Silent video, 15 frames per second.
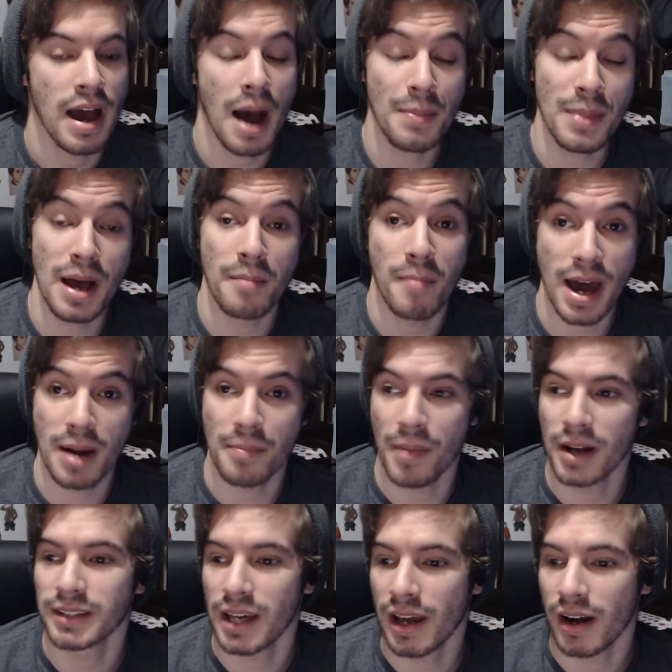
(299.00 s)
I'm not mad
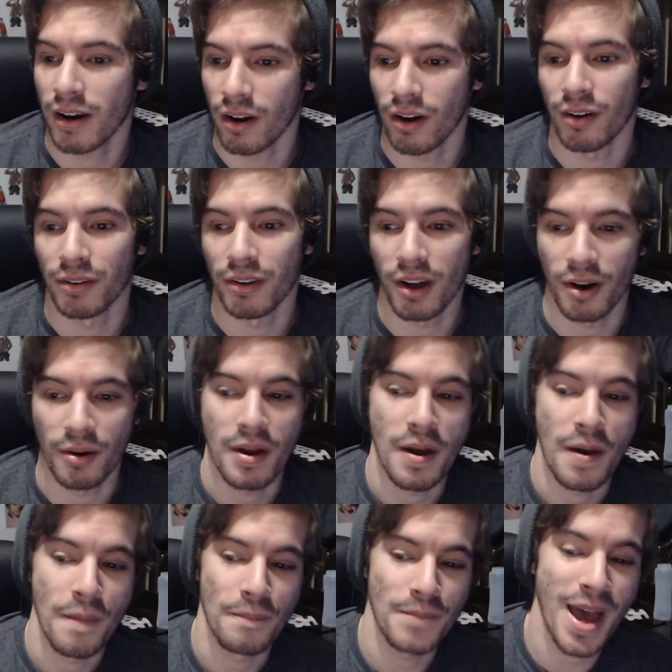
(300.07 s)
about that at all. No.
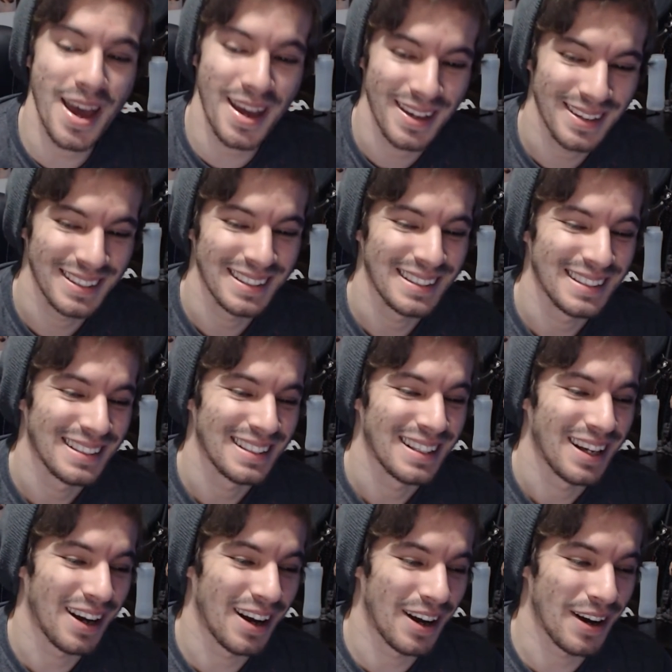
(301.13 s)

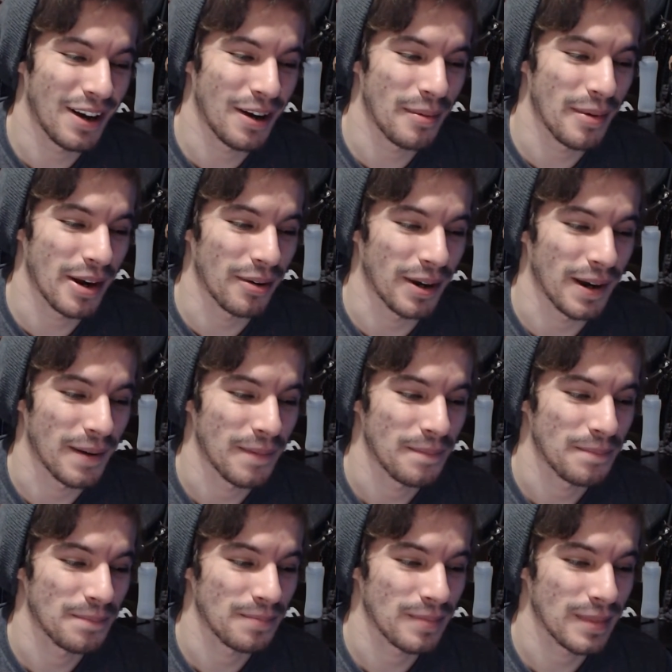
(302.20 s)
um. Anyway,
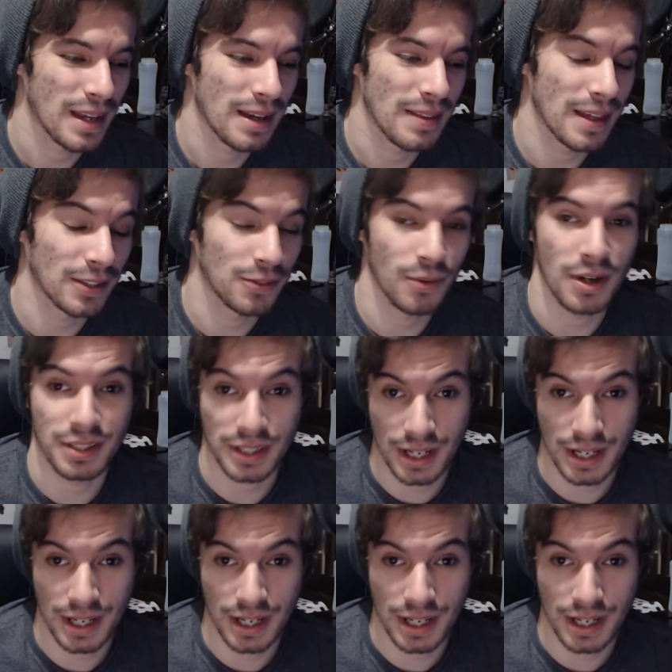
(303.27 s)
thanks for watching,